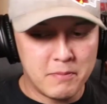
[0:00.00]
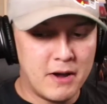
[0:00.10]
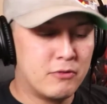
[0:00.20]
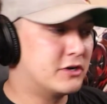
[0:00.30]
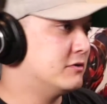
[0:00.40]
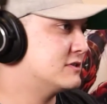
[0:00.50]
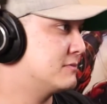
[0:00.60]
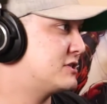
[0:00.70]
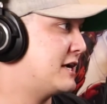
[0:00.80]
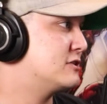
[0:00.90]
we're doing some
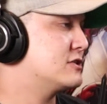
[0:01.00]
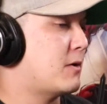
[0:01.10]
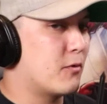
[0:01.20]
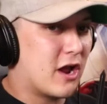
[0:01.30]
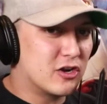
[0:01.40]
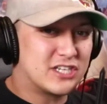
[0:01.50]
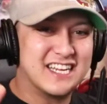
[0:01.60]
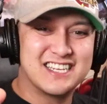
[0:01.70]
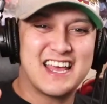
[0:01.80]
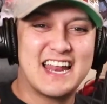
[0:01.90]
changes. We are changing
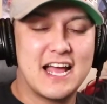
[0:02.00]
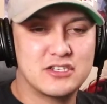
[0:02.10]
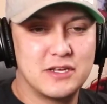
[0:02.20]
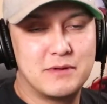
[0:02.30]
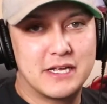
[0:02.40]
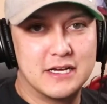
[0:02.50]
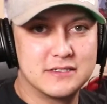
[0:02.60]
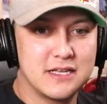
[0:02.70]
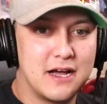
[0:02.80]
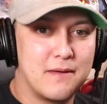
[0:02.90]
that actually because
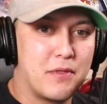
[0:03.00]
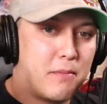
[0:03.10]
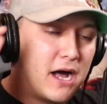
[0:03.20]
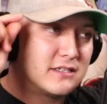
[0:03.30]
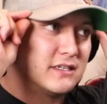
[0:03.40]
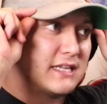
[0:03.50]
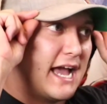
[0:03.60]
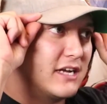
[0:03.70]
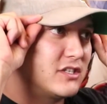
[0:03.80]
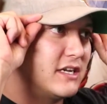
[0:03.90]
the bosses
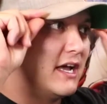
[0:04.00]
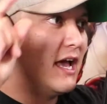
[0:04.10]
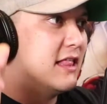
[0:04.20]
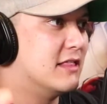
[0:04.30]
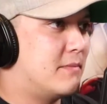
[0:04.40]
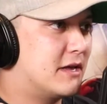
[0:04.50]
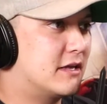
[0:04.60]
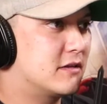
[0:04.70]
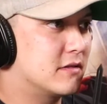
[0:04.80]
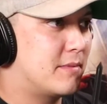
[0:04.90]
actually let me
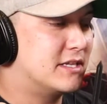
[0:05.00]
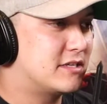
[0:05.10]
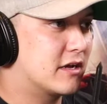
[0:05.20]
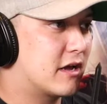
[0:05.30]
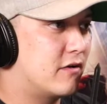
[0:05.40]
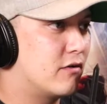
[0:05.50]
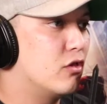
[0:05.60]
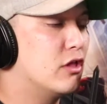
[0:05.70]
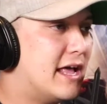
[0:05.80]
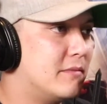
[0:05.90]
take
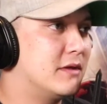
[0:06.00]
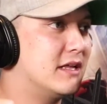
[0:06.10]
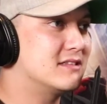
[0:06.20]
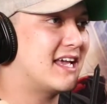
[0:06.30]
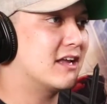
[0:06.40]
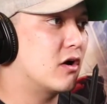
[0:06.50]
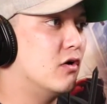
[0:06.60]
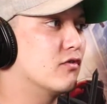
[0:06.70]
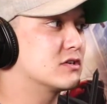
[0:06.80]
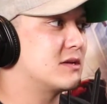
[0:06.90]

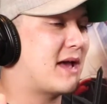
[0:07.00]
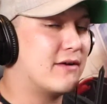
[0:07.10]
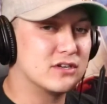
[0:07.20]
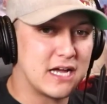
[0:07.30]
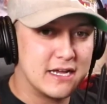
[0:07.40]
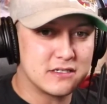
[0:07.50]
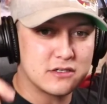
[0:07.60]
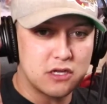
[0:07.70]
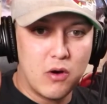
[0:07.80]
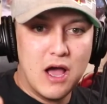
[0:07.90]
over some advertising.
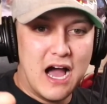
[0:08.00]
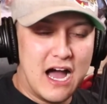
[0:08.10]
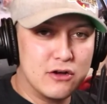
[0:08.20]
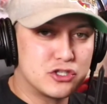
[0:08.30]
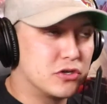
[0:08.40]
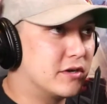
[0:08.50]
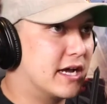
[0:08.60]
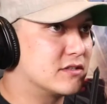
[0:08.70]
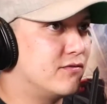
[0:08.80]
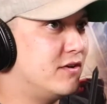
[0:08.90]
So I'll show you guys
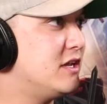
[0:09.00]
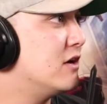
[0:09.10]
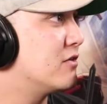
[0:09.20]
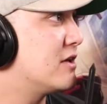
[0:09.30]
a video that I